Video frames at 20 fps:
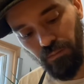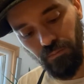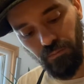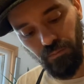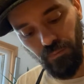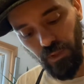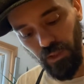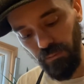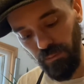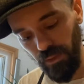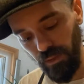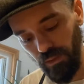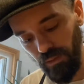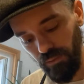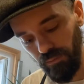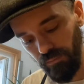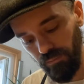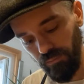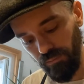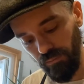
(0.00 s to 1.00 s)
maybe
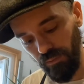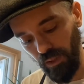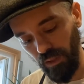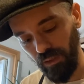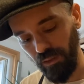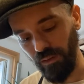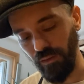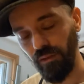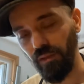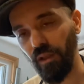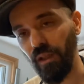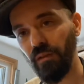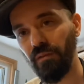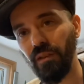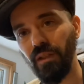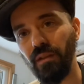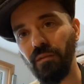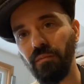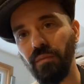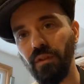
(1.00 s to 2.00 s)
I could save
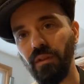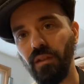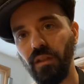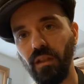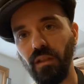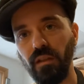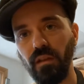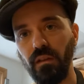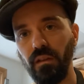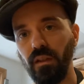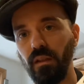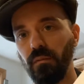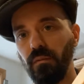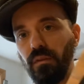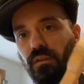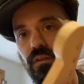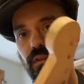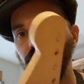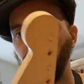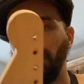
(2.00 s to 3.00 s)
it, but the other thing
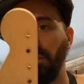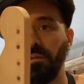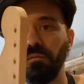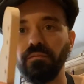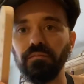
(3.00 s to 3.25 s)
was that